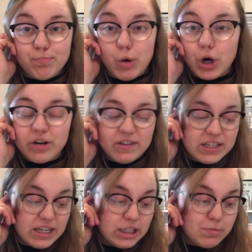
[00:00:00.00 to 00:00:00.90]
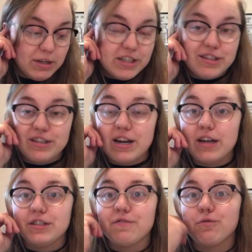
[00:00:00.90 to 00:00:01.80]
Part of it takes place in the
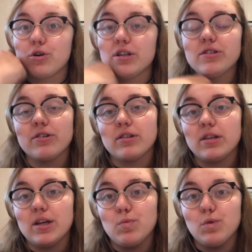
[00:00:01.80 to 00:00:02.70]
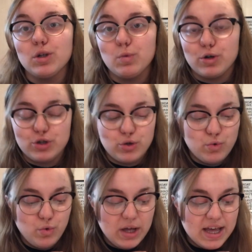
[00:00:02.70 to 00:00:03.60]
1940s during the World War
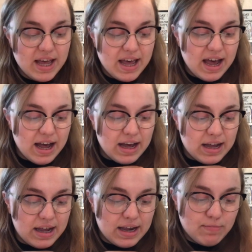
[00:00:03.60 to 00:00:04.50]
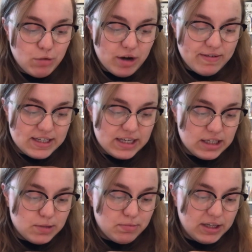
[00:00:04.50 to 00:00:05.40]
II, and part of it
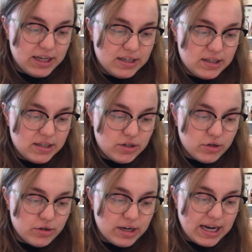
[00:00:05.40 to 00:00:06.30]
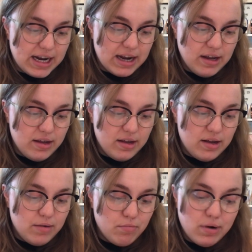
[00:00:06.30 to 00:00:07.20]
takes place during
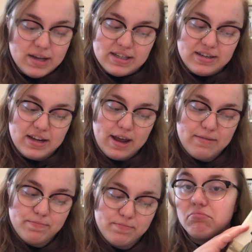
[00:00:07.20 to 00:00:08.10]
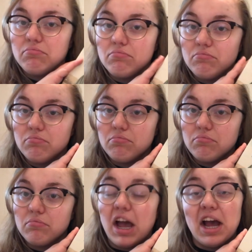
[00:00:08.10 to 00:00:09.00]
present day.
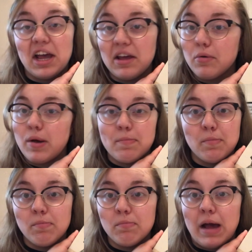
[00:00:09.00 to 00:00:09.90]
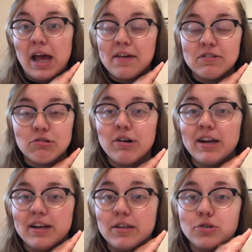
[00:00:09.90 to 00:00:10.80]
I have a
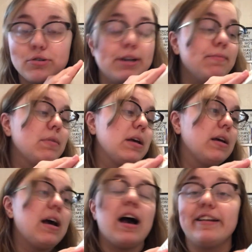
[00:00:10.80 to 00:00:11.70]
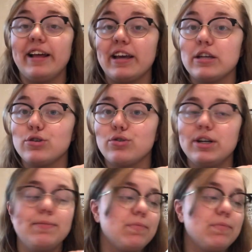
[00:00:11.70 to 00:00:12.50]
degree in history. I like history.